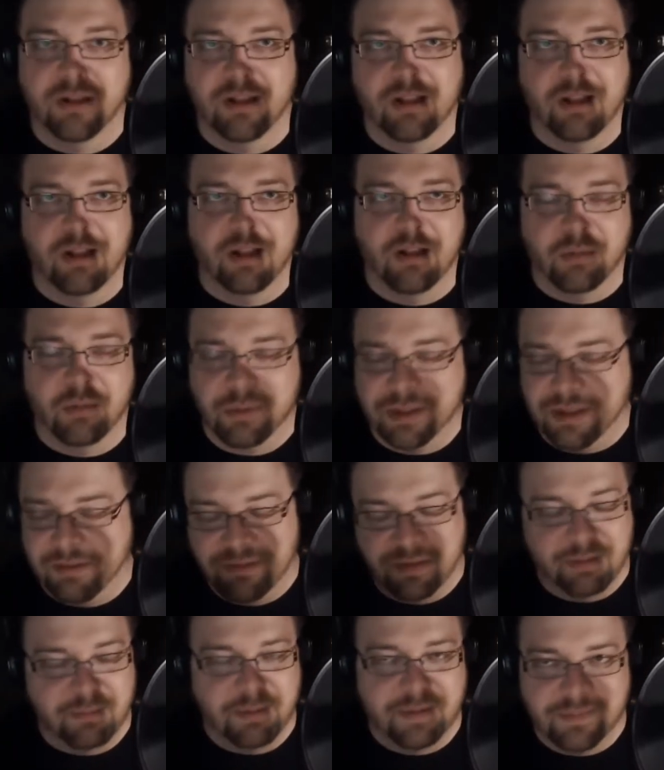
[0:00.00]
along with
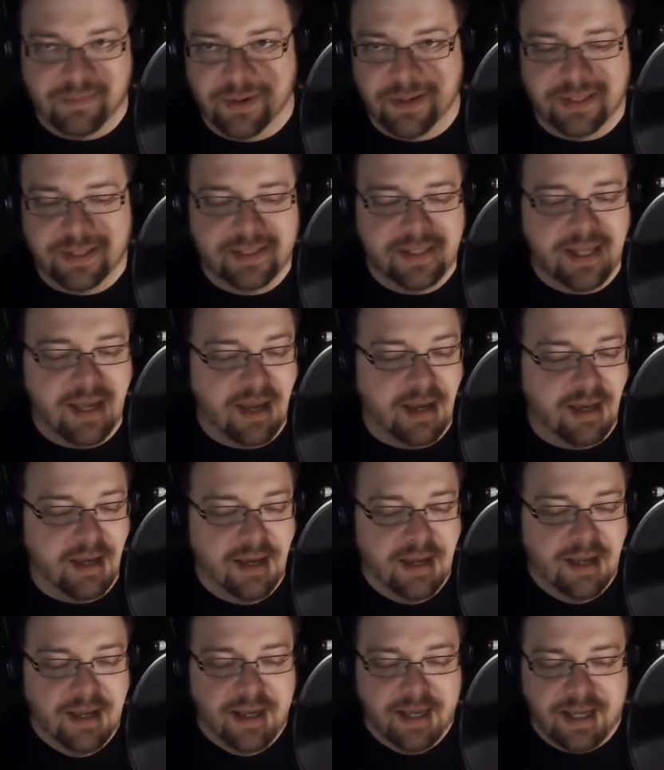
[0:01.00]
everything we've already said,
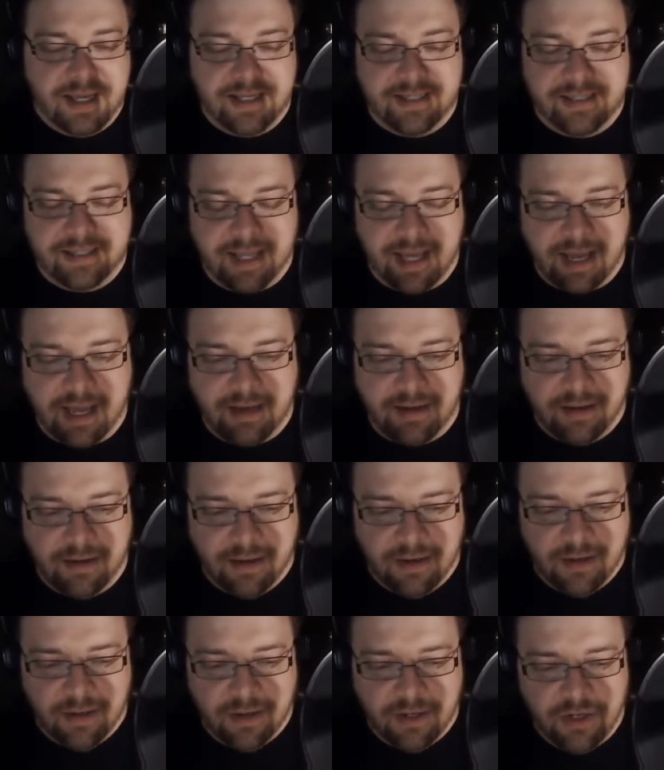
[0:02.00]
is that
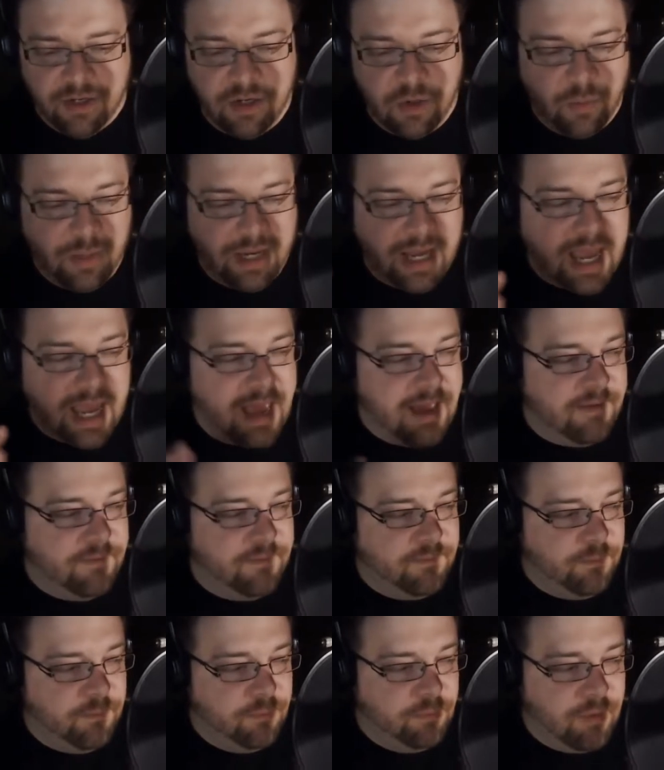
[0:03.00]
you know we
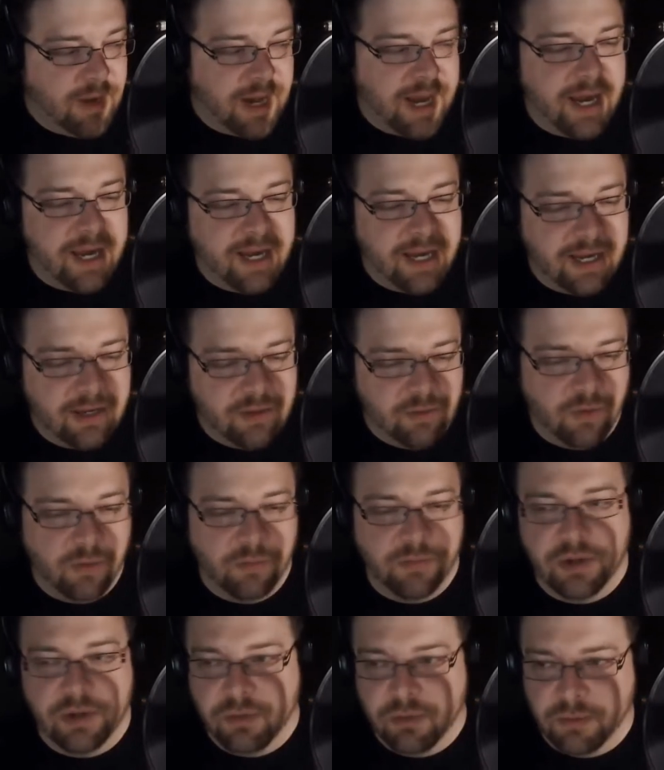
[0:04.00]
have Ray and
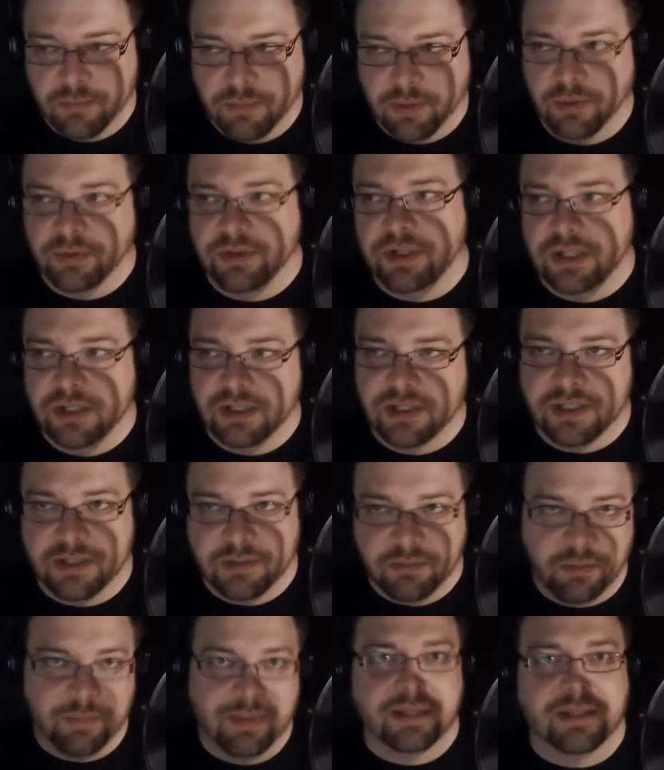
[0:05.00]
Norman who are both geniuses,
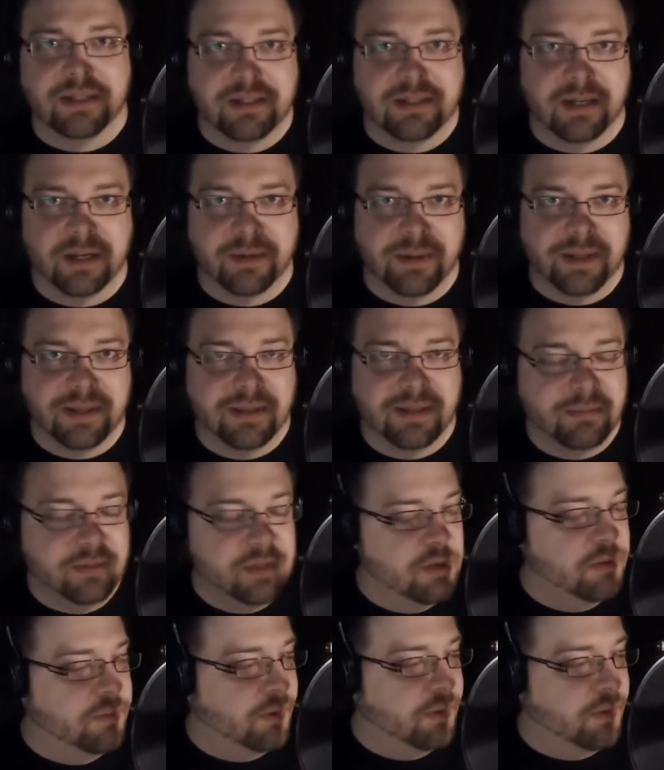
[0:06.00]
and we're about to talk about them too.